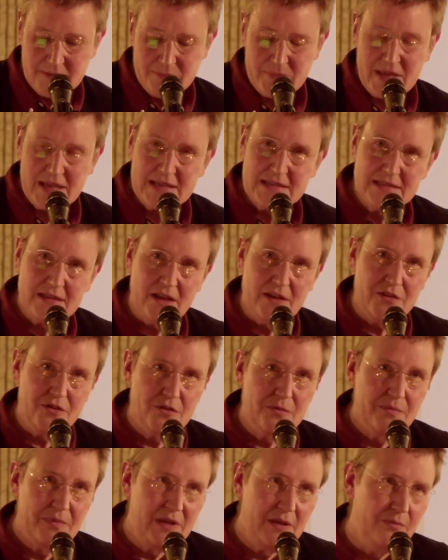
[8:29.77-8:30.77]
makes
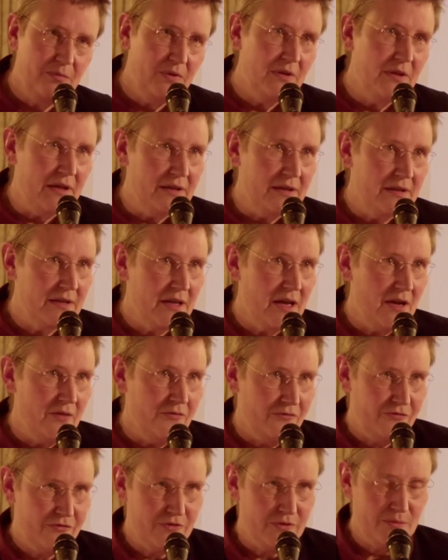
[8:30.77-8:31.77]
other people
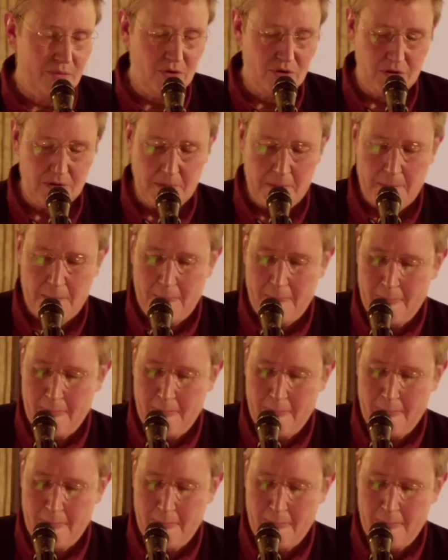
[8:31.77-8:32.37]
uncomfortable.